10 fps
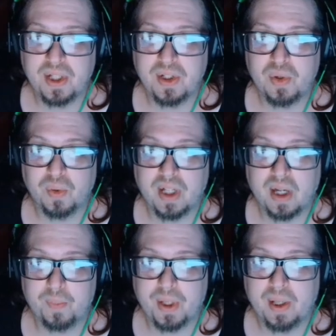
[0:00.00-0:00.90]
you will now
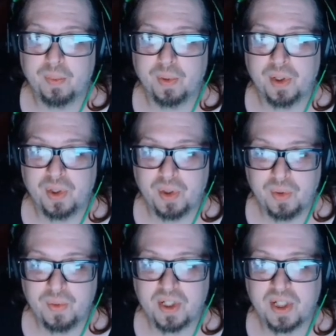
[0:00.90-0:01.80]
be able to
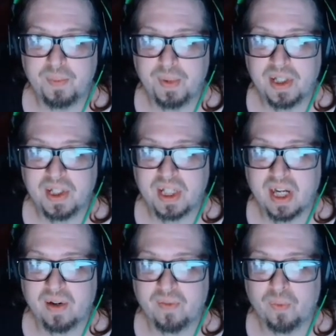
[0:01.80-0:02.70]
use the meat
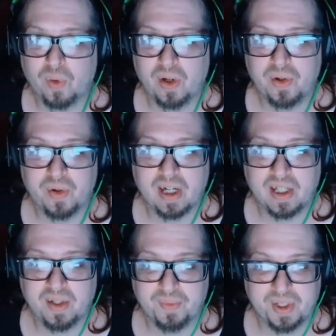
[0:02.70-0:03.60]
stack for hunter
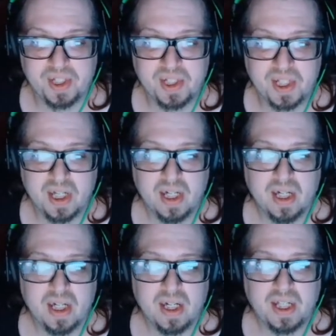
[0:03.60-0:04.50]
activities.
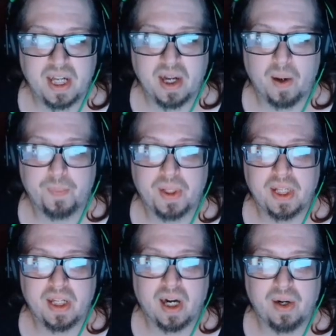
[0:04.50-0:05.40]
They upped
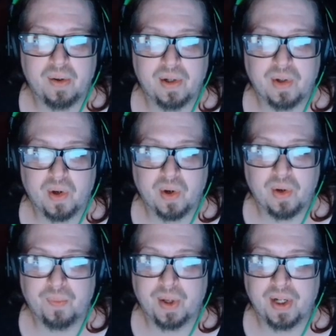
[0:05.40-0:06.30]
the Irit Tar
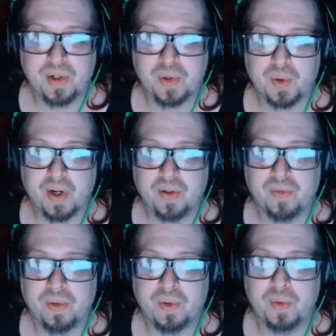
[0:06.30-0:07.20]
range strength
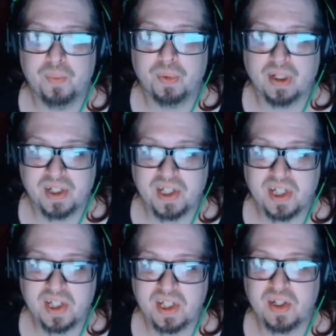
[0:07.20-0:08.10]
to plus
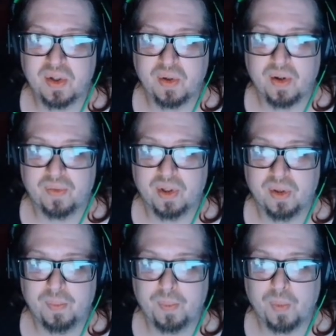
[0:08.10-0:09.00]
60, so you have a little
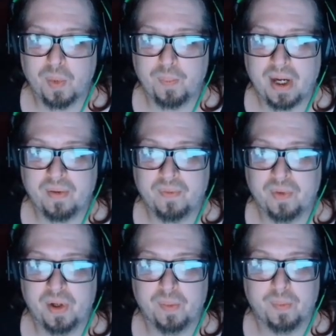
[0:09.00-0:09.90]
bit more bang for
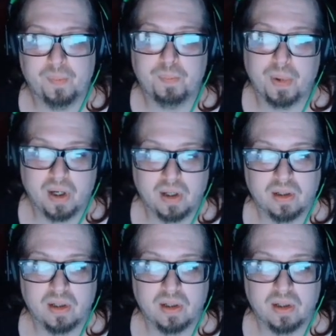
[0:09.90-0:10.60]
your buck.